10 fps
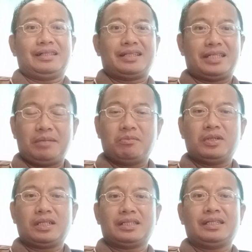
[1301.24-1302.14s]

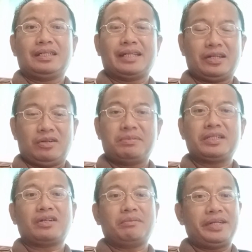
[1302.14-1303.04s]
teamwork and
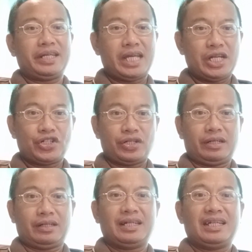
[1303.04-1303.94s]
open
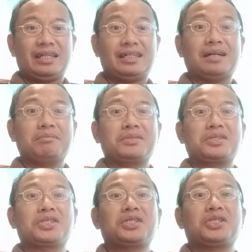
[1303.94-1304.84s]
communication
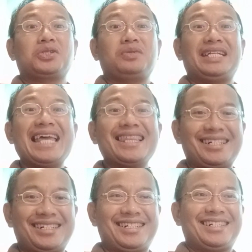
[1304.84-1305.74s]
comes
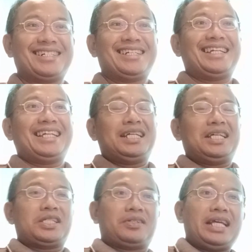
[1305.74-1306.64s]
together.
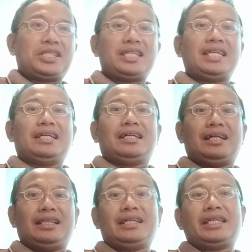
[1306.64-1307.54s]
So that's the
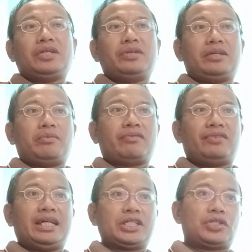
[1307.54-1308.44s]
learning unit with
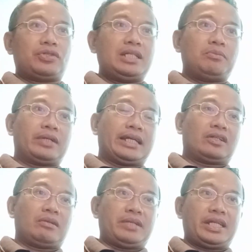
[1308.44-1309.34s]
regards to teamwork and
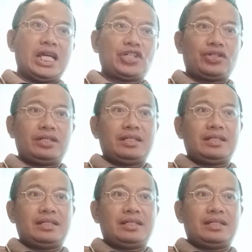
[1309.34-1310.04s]
communication.